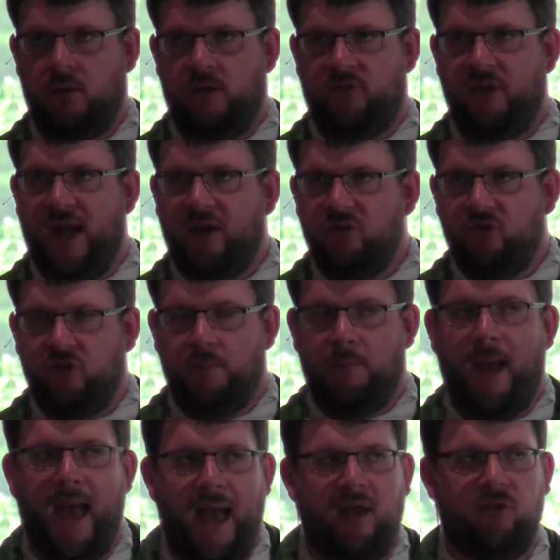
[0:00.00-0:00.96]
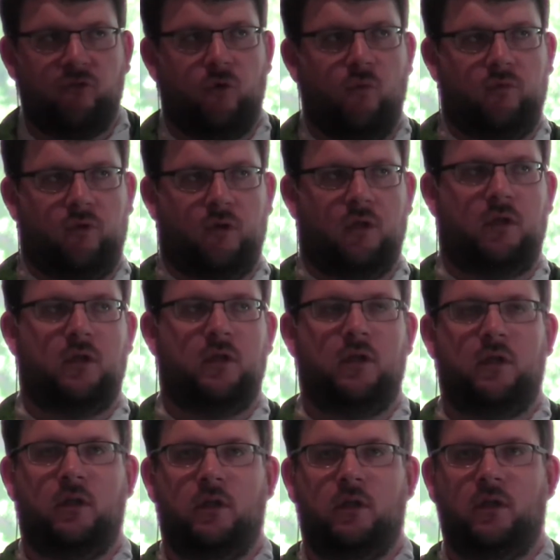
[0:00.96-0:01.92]
it's not just the Passover
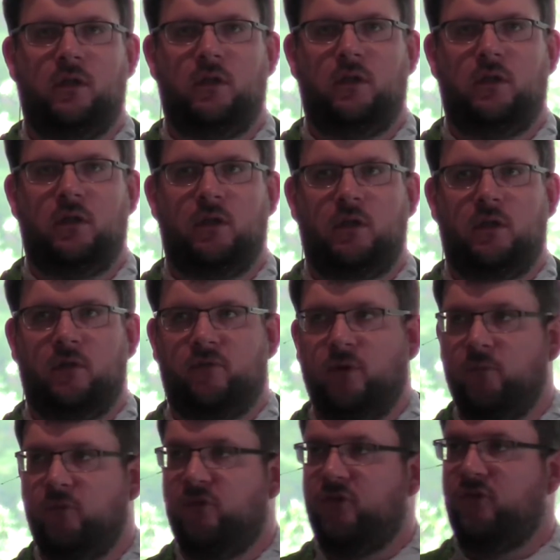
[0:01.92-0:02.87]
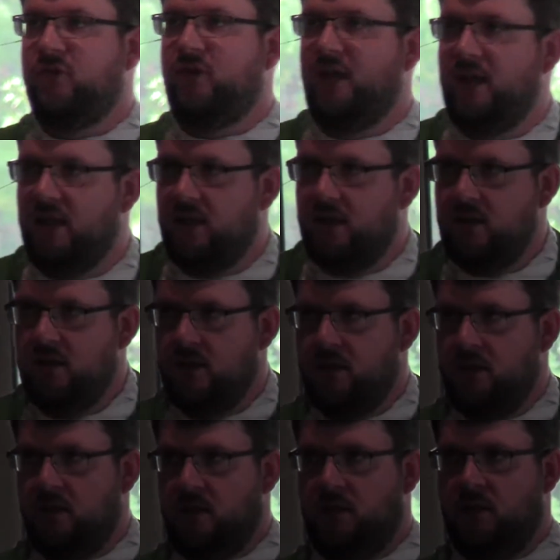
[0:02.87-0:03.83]
from sin
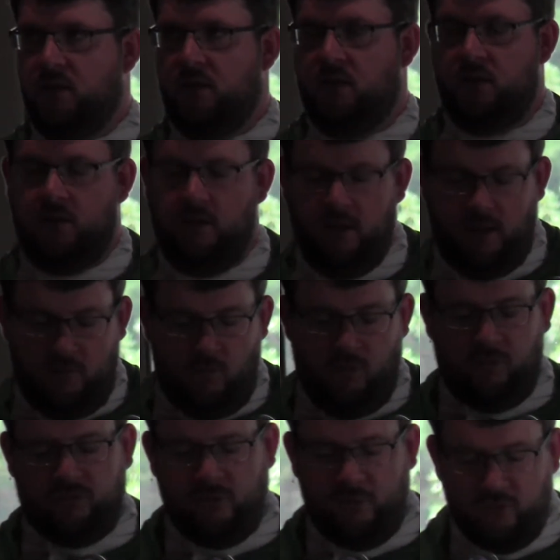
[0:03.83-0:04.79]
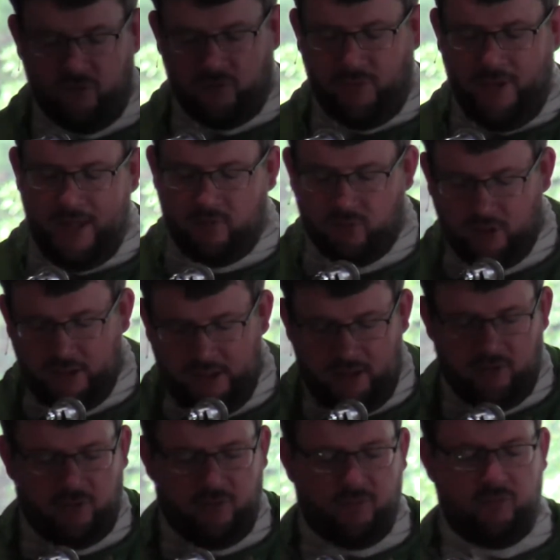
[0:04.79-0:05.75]
Well, from slavery
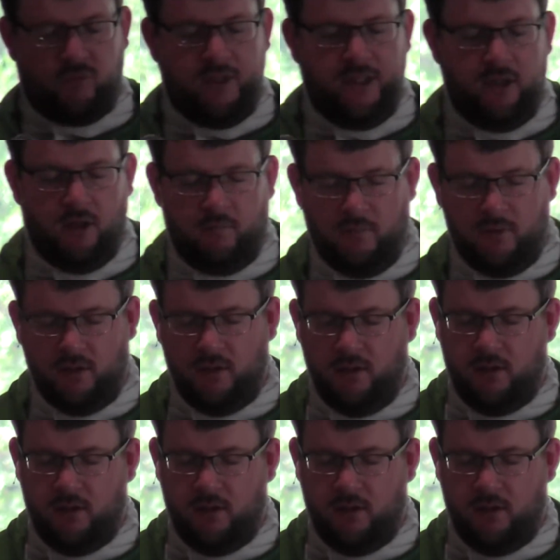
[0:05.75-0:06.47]
into freedom.